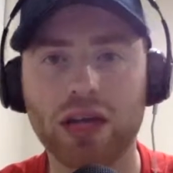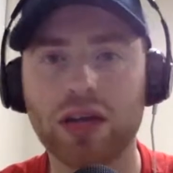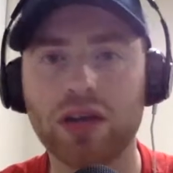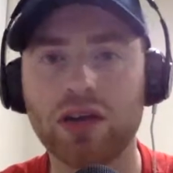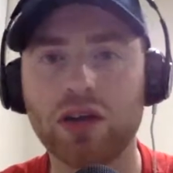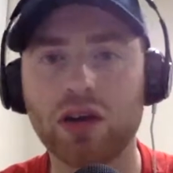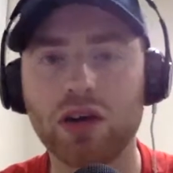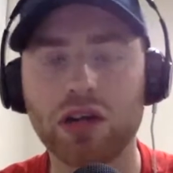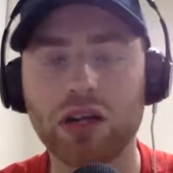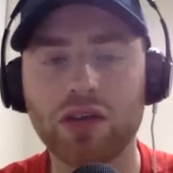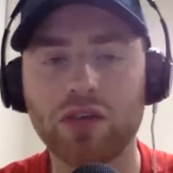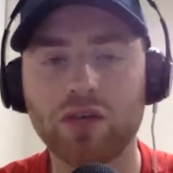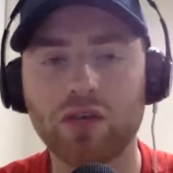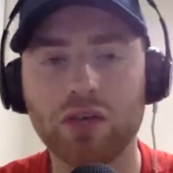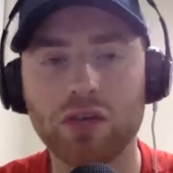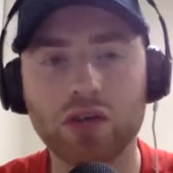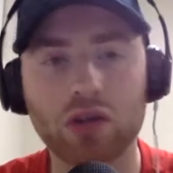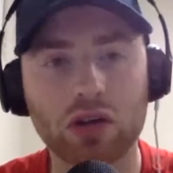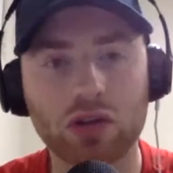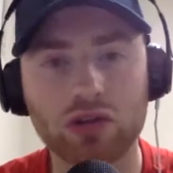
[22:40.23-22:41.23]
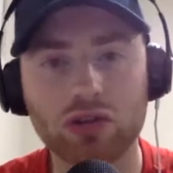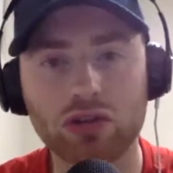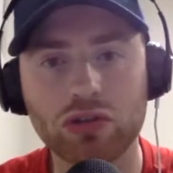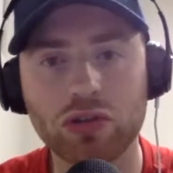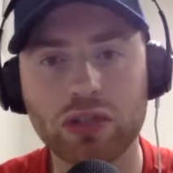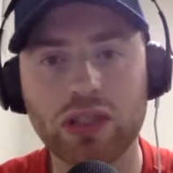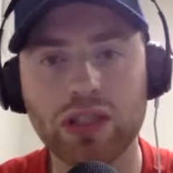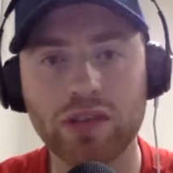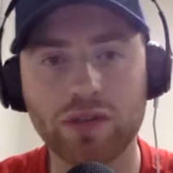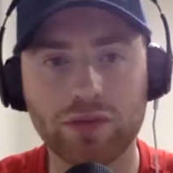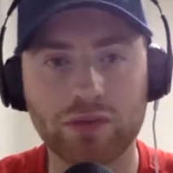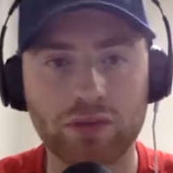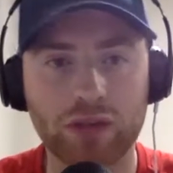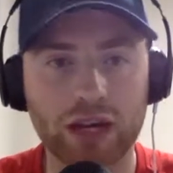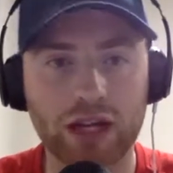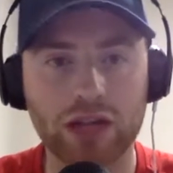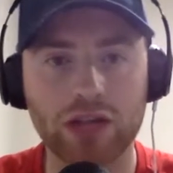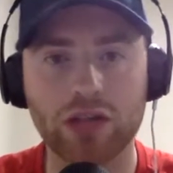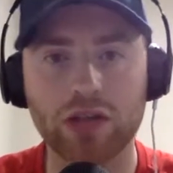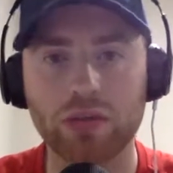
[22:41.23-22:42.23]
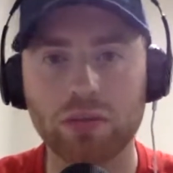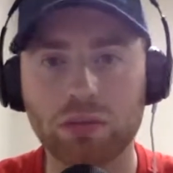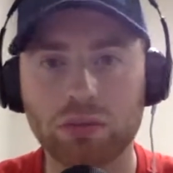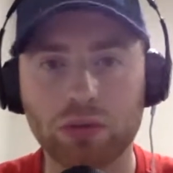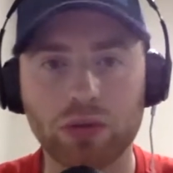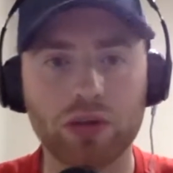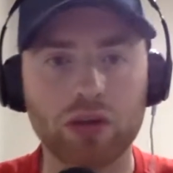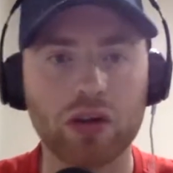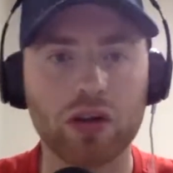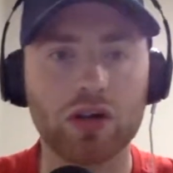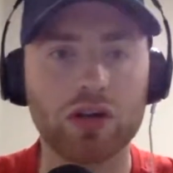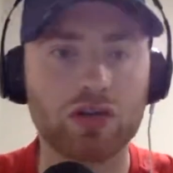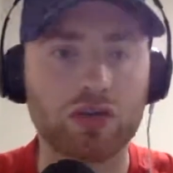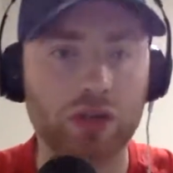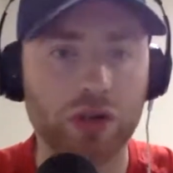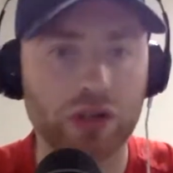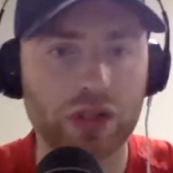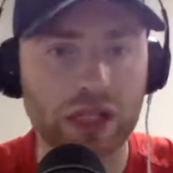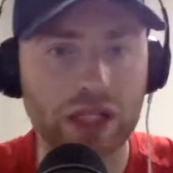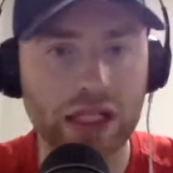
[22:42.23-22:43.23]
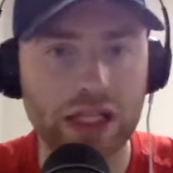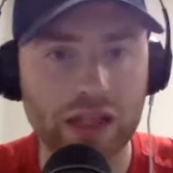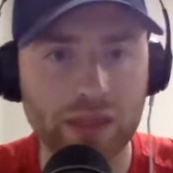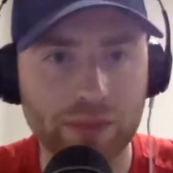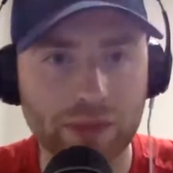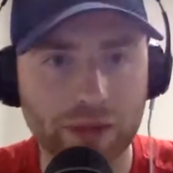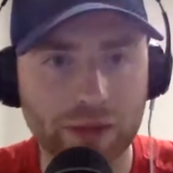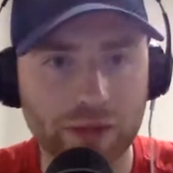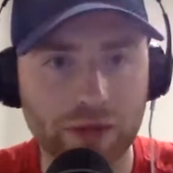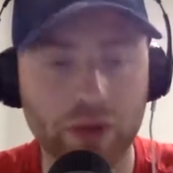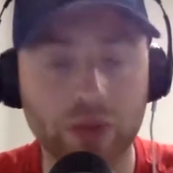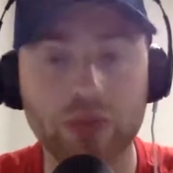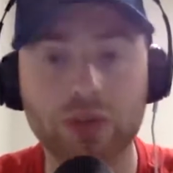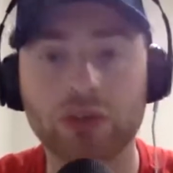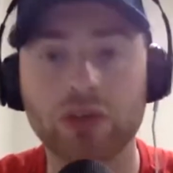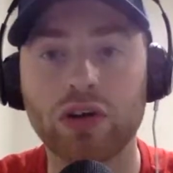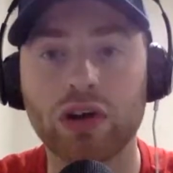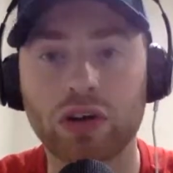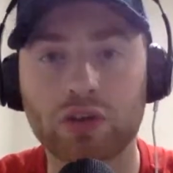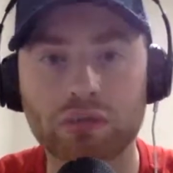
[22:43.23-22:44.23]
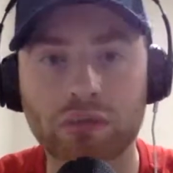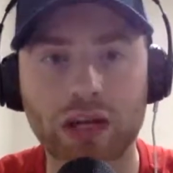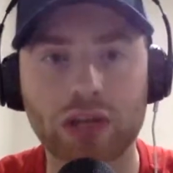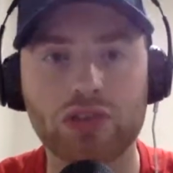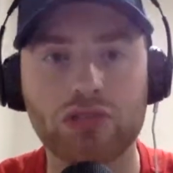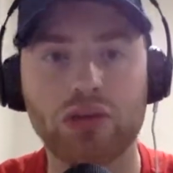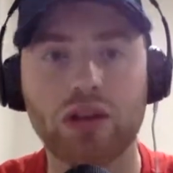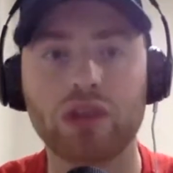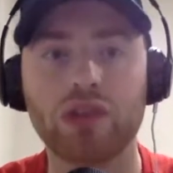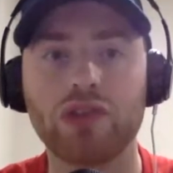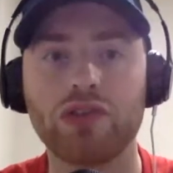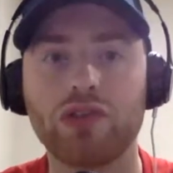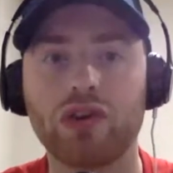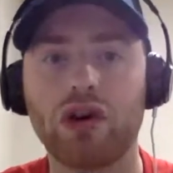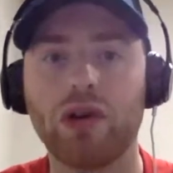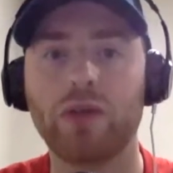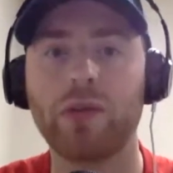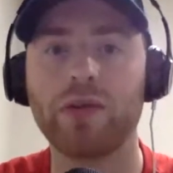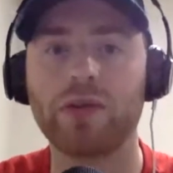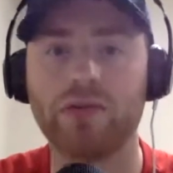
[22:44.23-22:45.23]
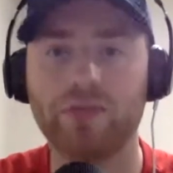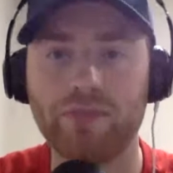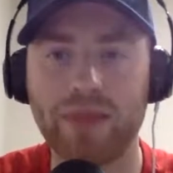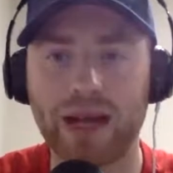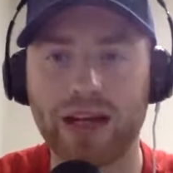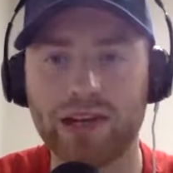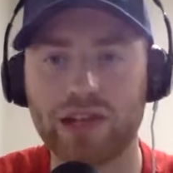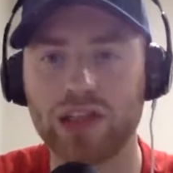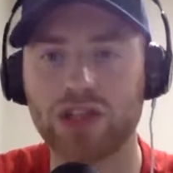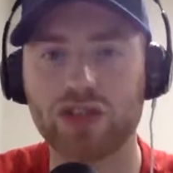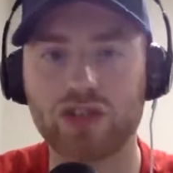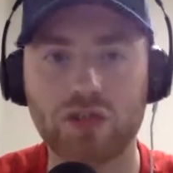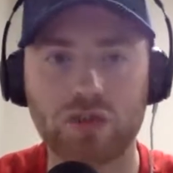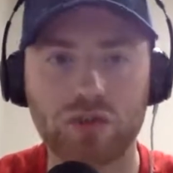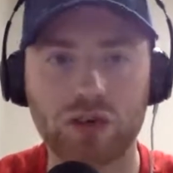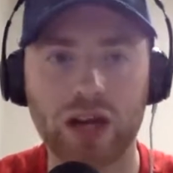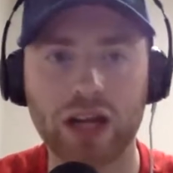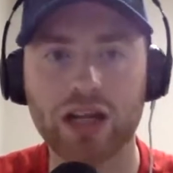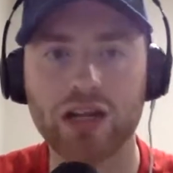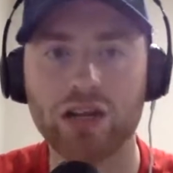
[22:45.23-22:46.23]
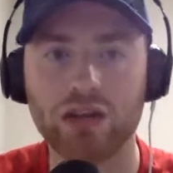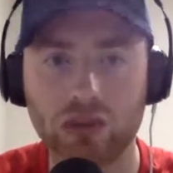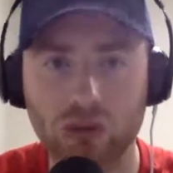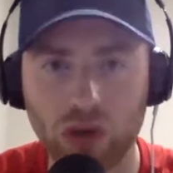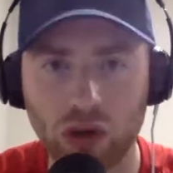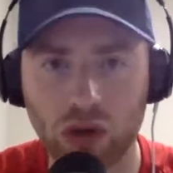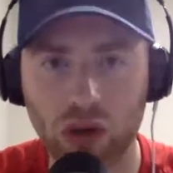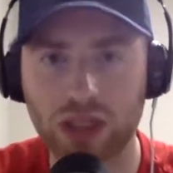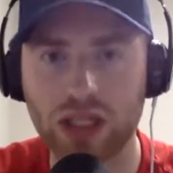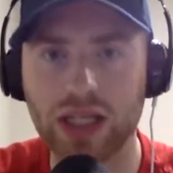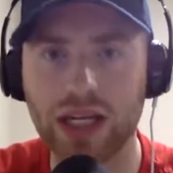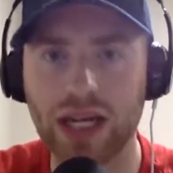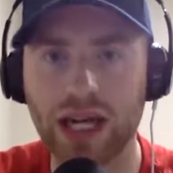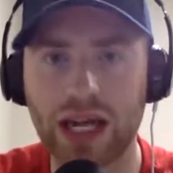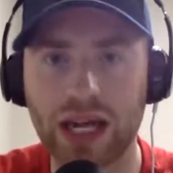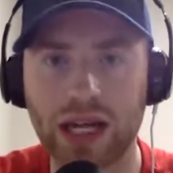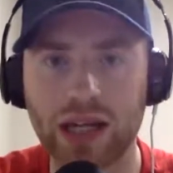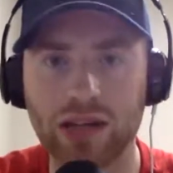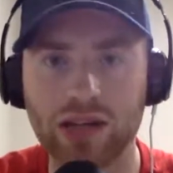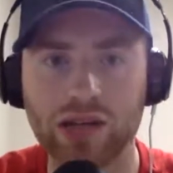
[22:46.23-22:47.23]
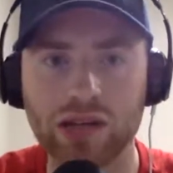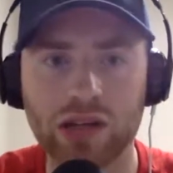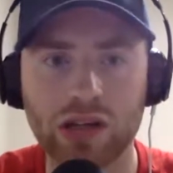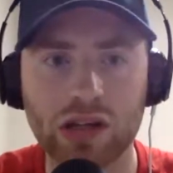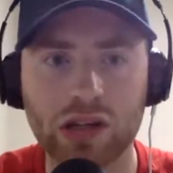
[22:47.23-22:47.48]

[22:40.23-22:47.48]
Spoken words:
And if we're not doing the Fred, Bruno, Donny in midfield, I'd much rather diamond of Matic, Fred, Donny and